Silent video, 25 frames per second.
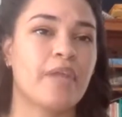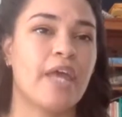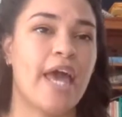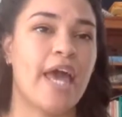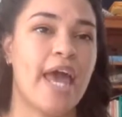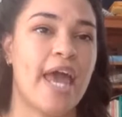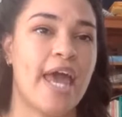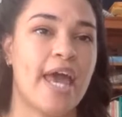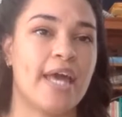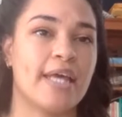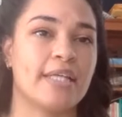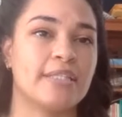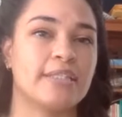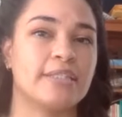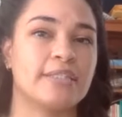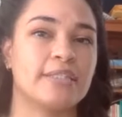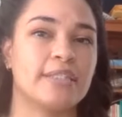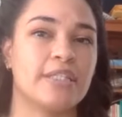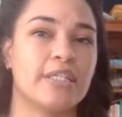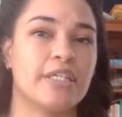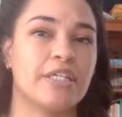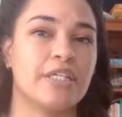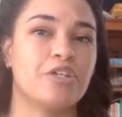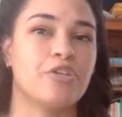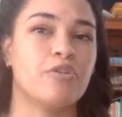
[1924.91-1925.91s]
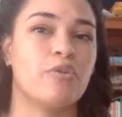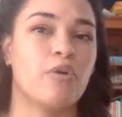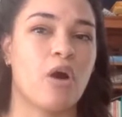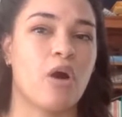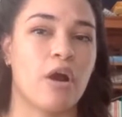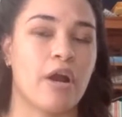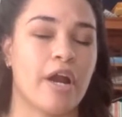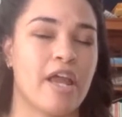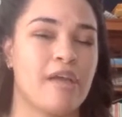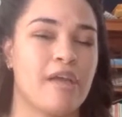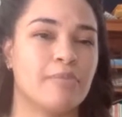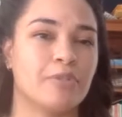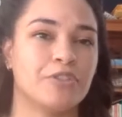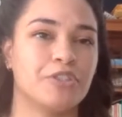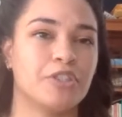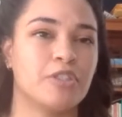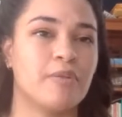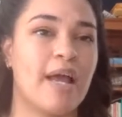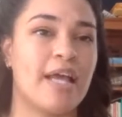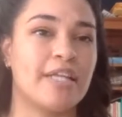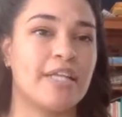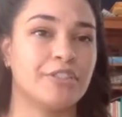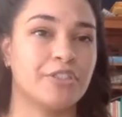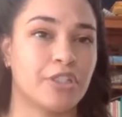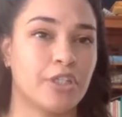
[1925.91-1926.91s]
And you are able to
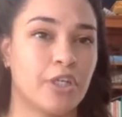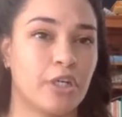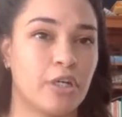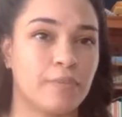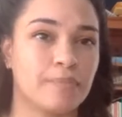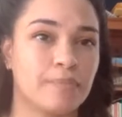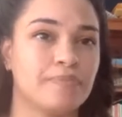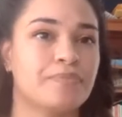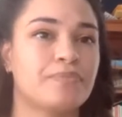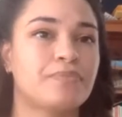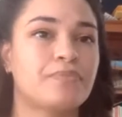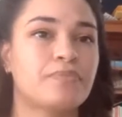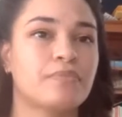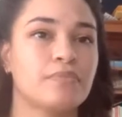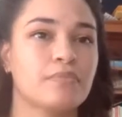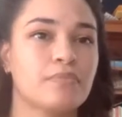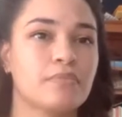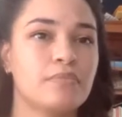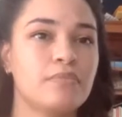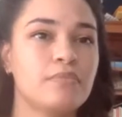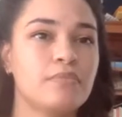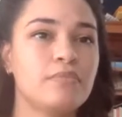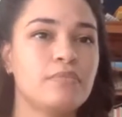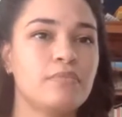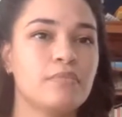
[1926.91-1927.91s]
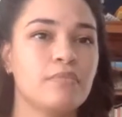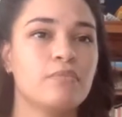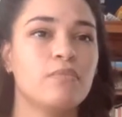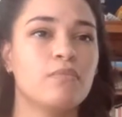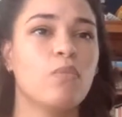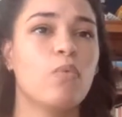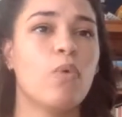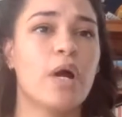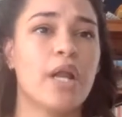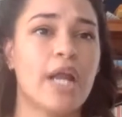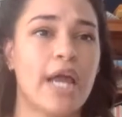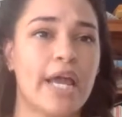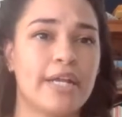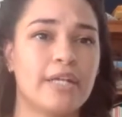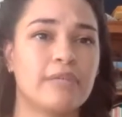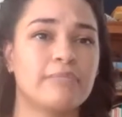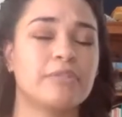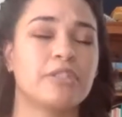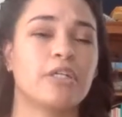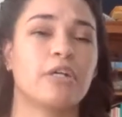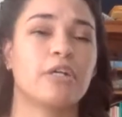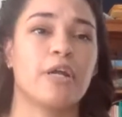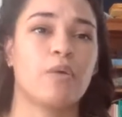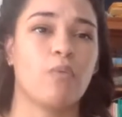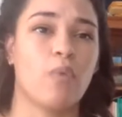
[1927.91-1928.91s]
enter what items
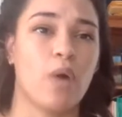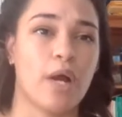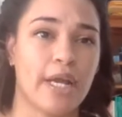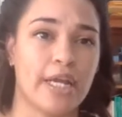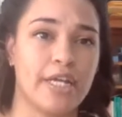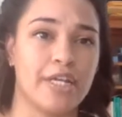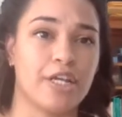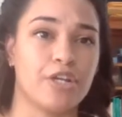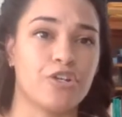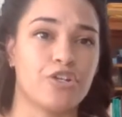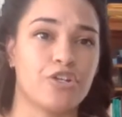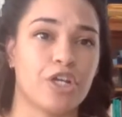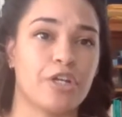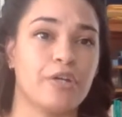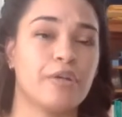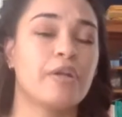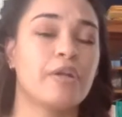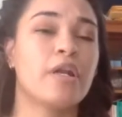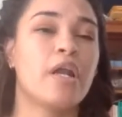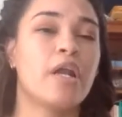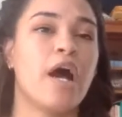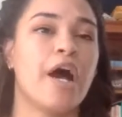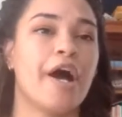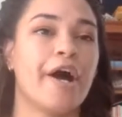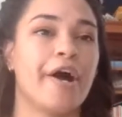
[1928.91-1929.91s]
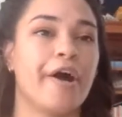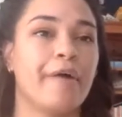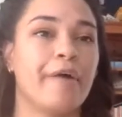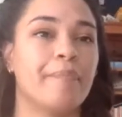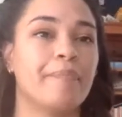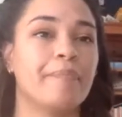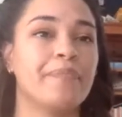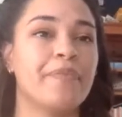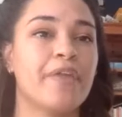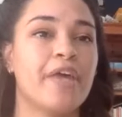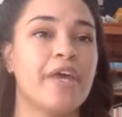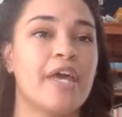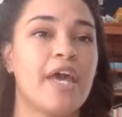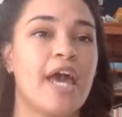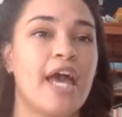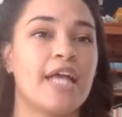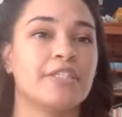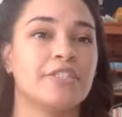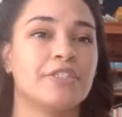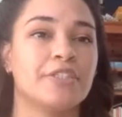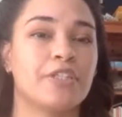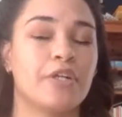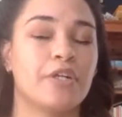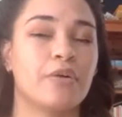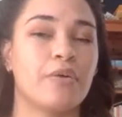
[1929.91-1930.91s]
are in what condition. And
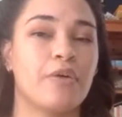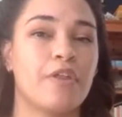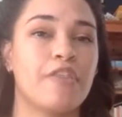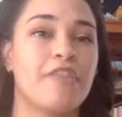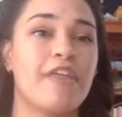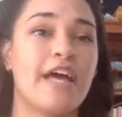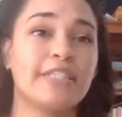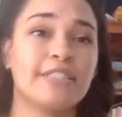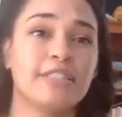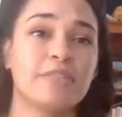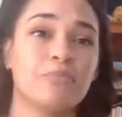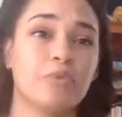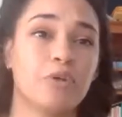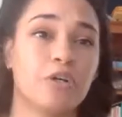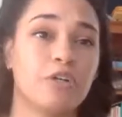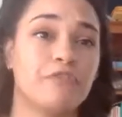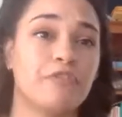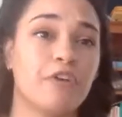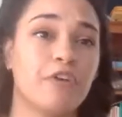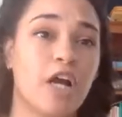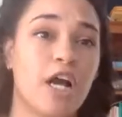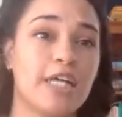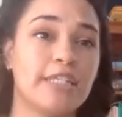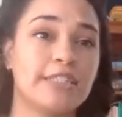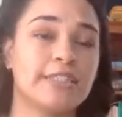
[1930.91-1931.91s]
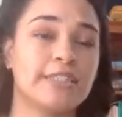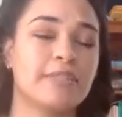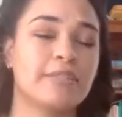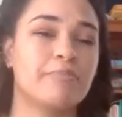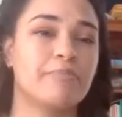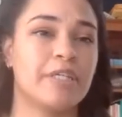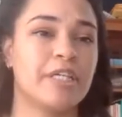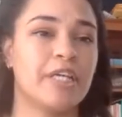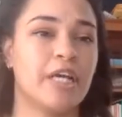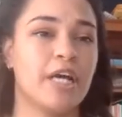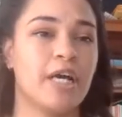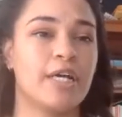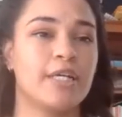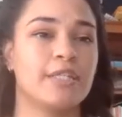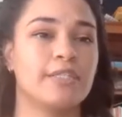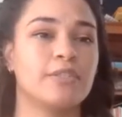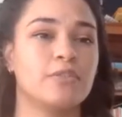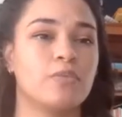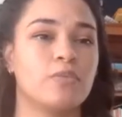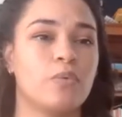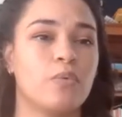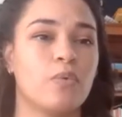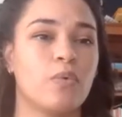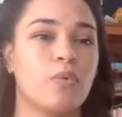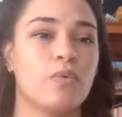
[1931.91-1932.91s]
so that's important for us
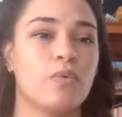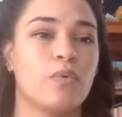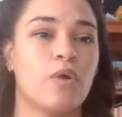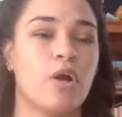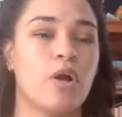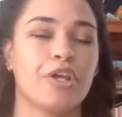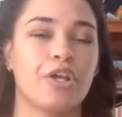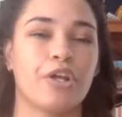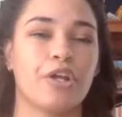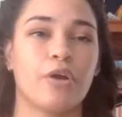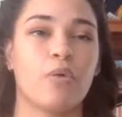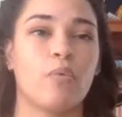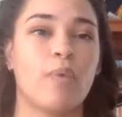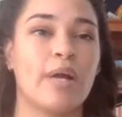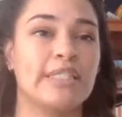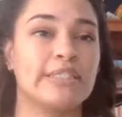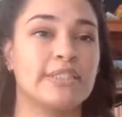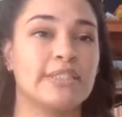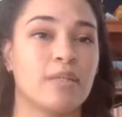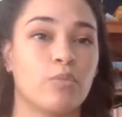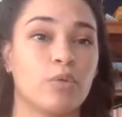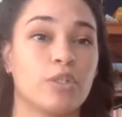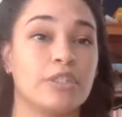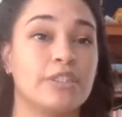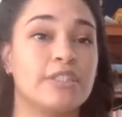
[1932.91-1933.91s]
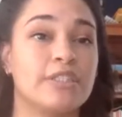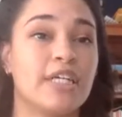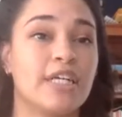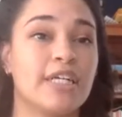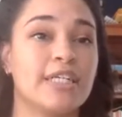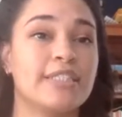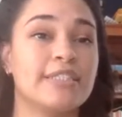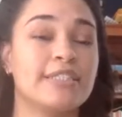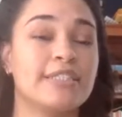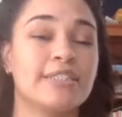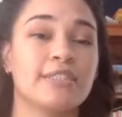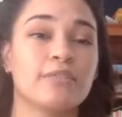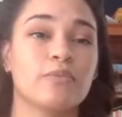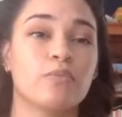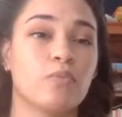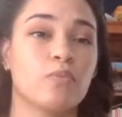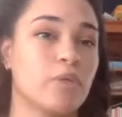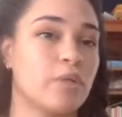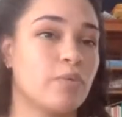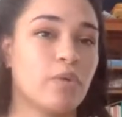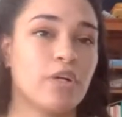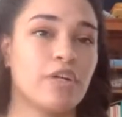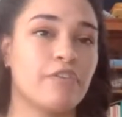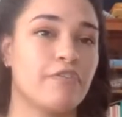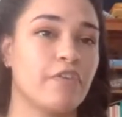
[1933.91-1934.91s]
because,
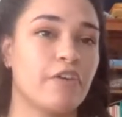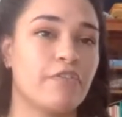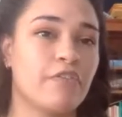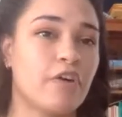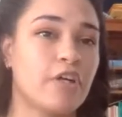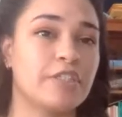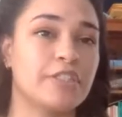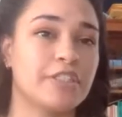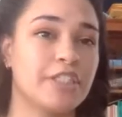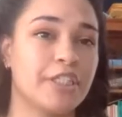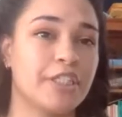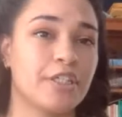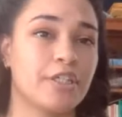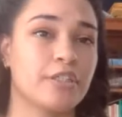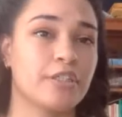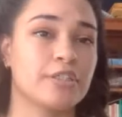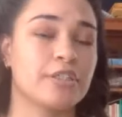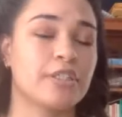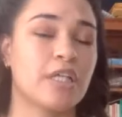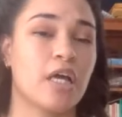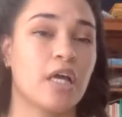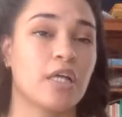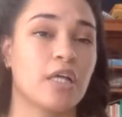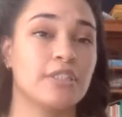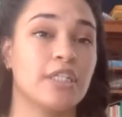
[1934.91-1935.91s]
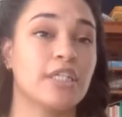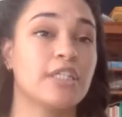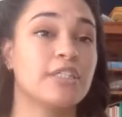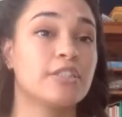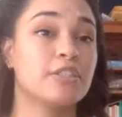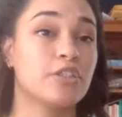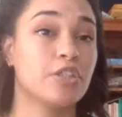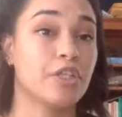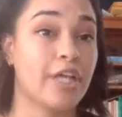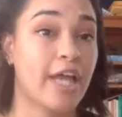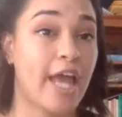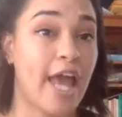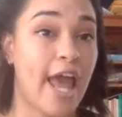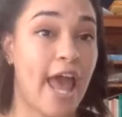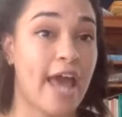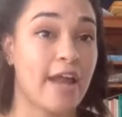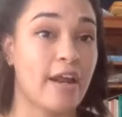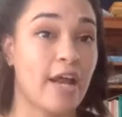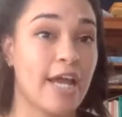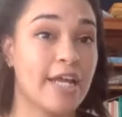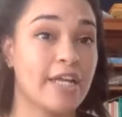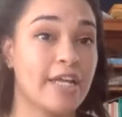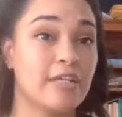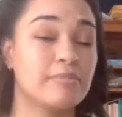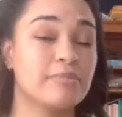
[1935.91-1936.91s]
when one of our volunteers does look at
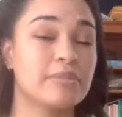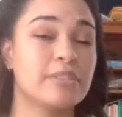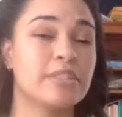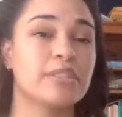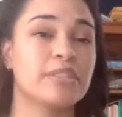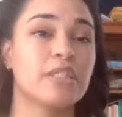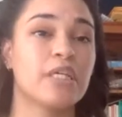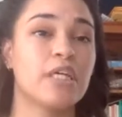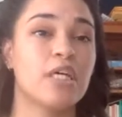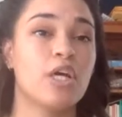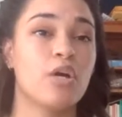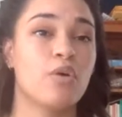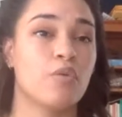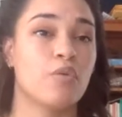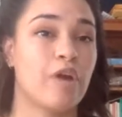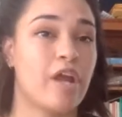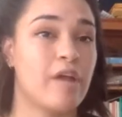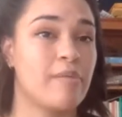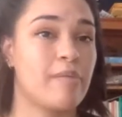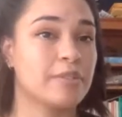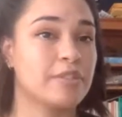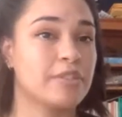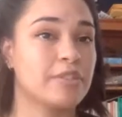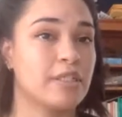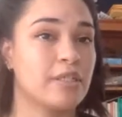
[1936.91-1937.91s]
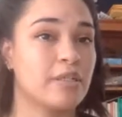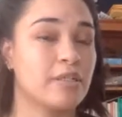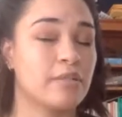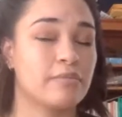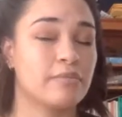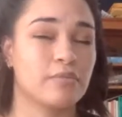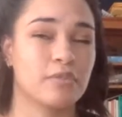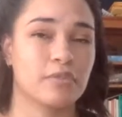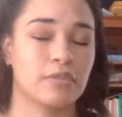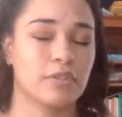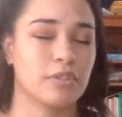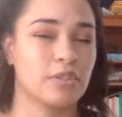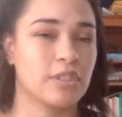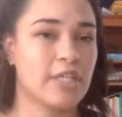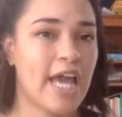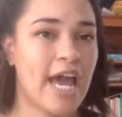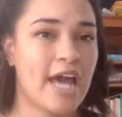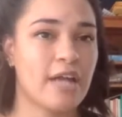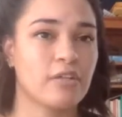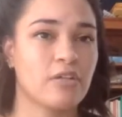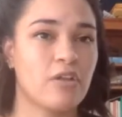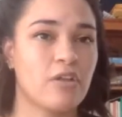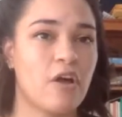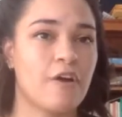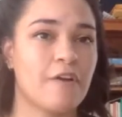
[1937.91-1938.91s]
items, we're able to
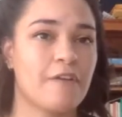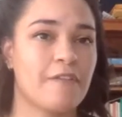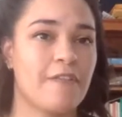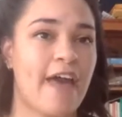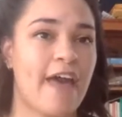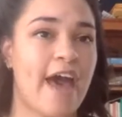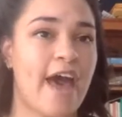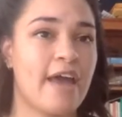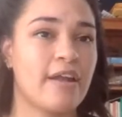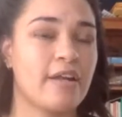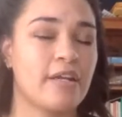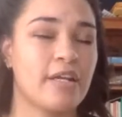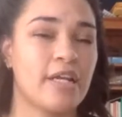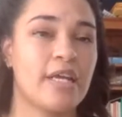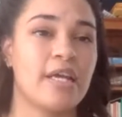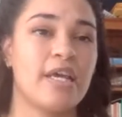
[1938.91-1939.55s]
catalog that.